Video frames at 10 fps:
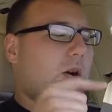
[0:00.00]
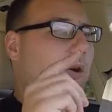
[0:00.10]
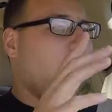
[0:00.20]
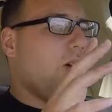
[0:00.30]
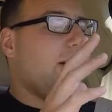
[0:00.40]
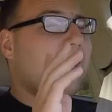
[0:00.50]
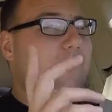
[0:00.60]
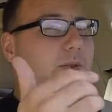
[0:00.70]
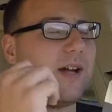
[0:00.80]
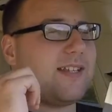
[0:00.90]
Or if
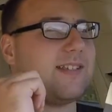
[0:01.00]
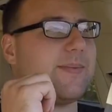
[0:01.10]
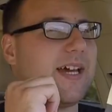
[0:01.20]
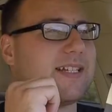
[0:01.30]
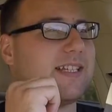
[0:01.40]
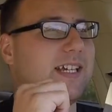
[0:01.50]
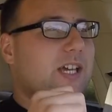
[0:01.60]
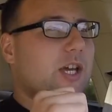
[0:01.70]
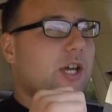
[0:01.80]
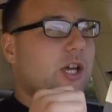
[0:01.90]
you want to sit in the back seat,
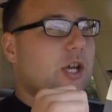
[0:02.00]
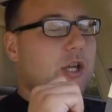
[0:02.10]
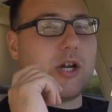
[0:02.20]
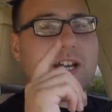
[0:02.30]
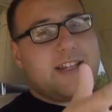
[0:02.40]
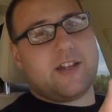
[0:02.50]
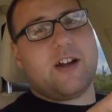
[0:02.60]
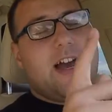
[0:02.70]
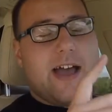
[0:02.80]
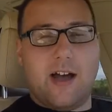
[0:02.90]
you're going to get there
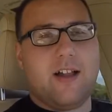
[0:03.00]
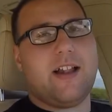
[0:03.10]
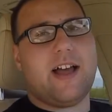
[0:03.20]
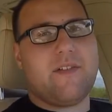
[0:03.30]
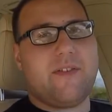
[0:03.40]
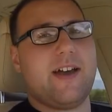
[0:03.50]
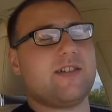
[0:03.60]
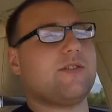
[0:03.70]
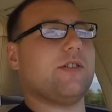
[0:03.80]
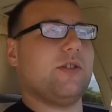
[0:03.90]
a hell of a lot
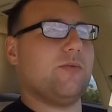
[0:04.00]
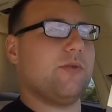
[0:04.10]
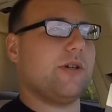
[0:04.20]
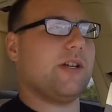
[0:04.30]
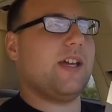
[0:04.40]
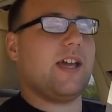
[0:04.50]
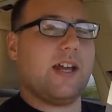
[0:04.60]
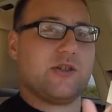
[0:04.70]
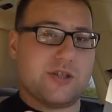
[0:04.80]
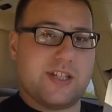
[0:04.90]
faster than you would
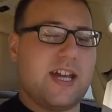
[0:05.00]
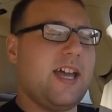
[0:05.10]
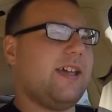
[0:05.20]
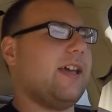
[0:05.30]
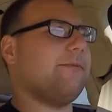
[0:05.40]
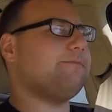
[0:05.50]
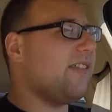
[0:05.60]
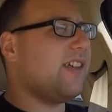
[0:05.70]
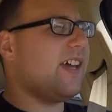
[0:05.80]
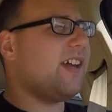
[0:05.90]
in just an A8.
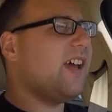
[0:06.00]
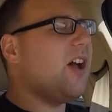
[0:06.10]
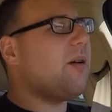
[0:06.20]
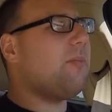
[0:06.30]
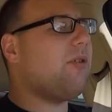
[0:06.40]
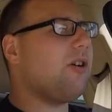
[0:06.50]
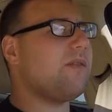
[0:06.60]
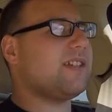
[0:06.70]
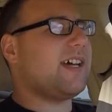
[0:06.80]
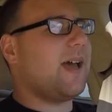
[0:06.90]
And then more of
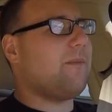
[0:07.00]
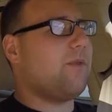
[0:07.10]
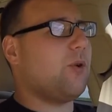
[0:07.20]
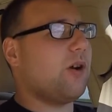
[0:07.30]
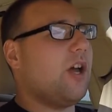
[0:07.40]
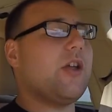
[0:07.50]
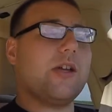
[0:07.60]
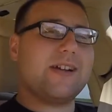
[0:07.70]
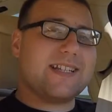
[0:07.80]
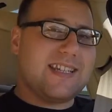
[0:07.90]
the type for,
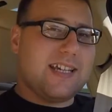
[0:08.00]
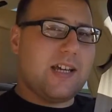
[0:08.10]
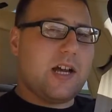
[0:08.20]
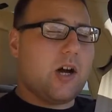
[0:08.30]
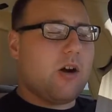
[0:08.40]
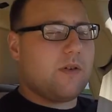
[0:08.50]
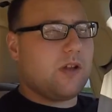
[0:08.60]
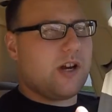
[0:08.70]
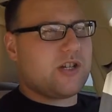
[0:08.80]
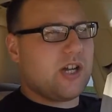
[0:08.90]
you're a CEO of a
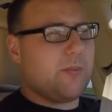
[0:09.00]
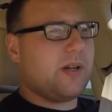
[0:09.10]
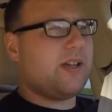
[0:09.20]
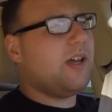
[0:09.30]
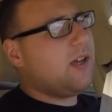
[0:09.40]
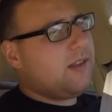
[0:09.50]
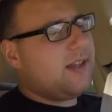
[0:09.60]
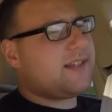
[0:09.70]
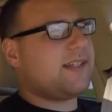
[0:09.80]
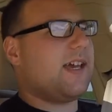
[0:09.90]
large company.
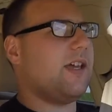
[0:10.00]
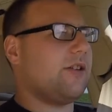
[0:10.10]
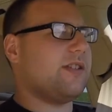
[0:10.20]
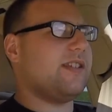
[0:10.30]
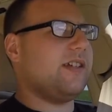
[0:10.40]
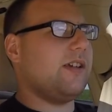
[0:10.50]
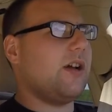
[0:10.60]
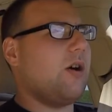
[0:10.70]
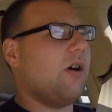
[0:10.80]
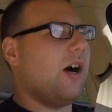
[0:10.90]
Let's say you're the
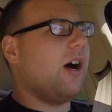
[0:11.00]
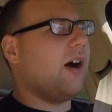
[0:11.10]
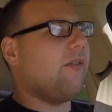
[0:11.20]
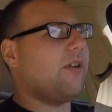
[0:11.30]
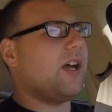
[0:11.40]
CEO of